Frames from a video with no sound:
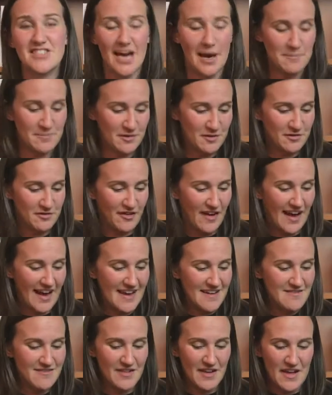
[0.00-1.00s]
chapter
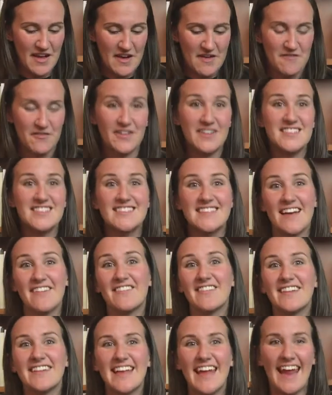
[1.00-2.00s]
5, verse
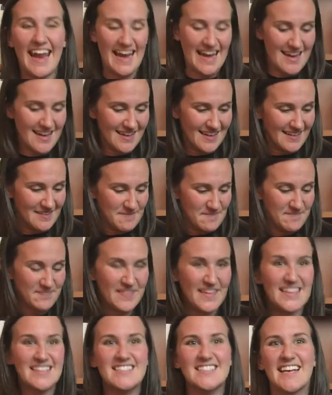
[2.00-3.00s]
7 to 8,
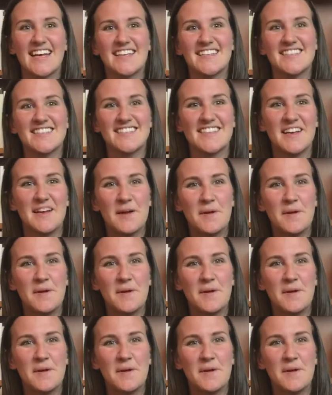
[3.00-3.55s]
it says,